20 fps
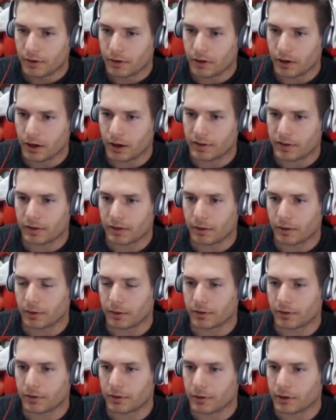Oh, that's not what I
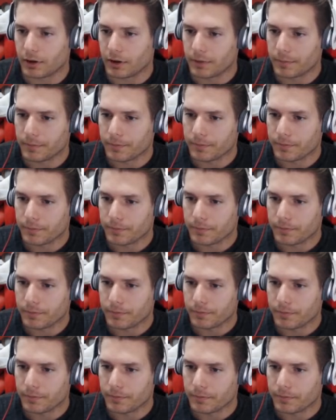wanted to do at all.
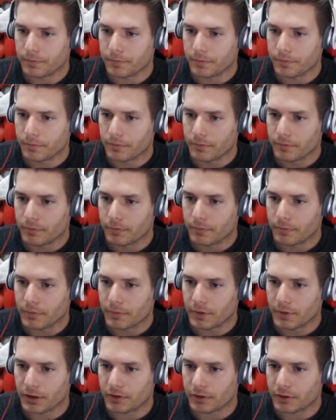
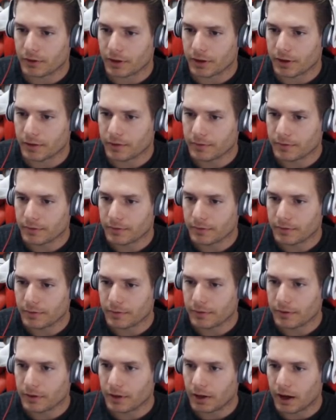That's okay.
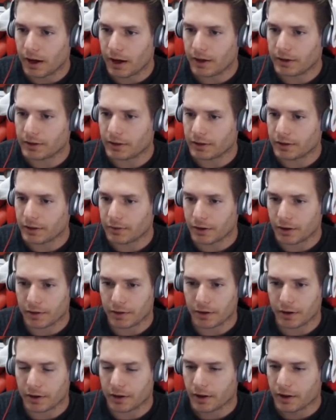I clicked the wrong
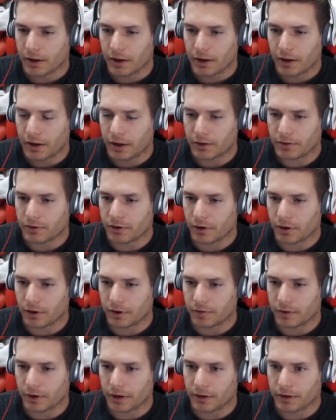thing. It's
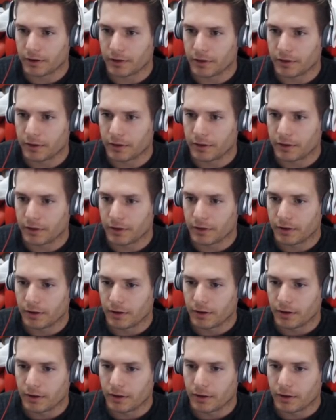totally fine.
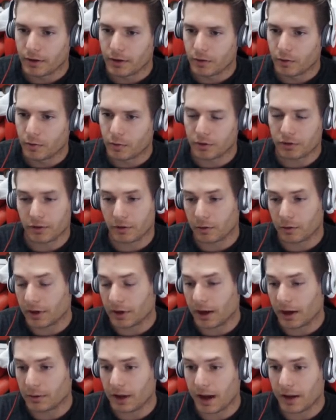We
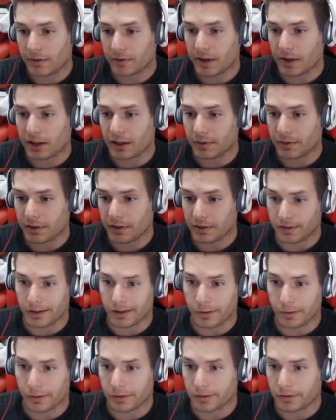have to activate this
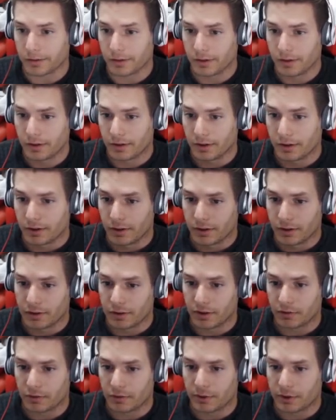anyways,
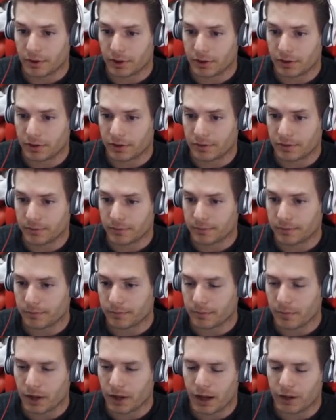just because.
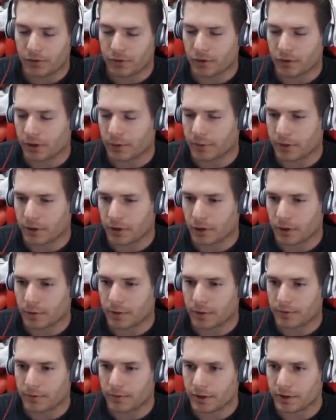I screwed up there a little
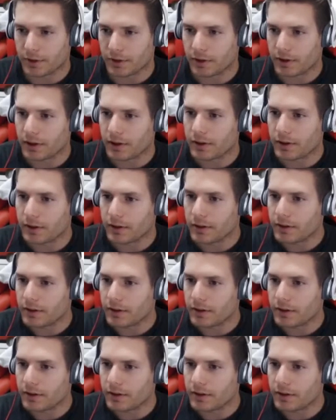bit. It's alright.